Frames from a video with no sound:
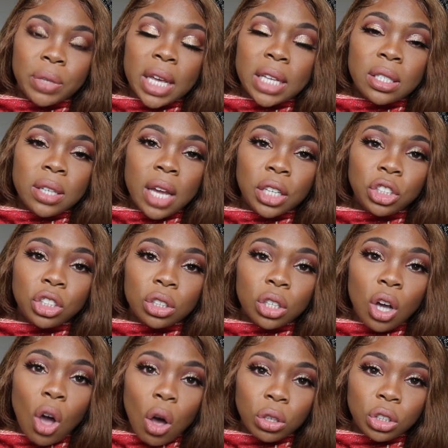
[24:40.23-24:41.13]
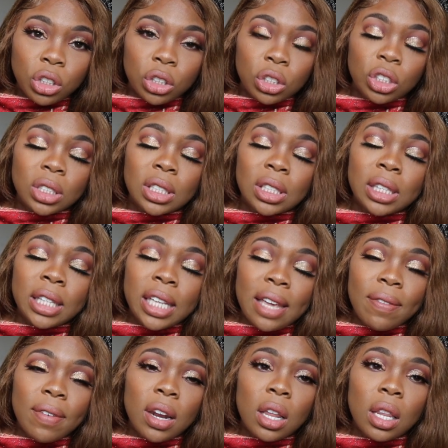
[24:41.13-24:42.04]
It's not your culture. Just
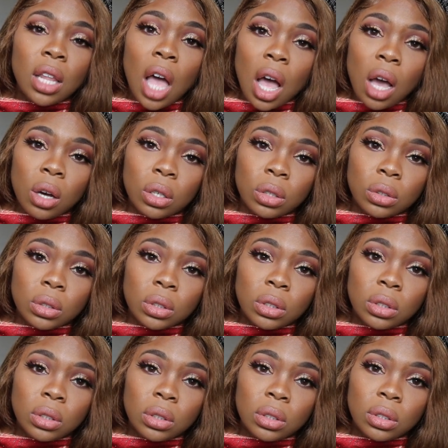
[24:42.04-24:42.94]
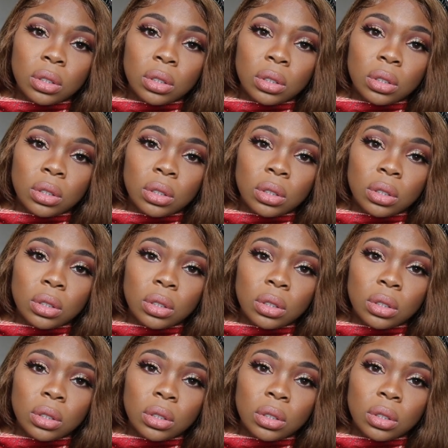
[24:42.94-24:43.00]
leave it alone.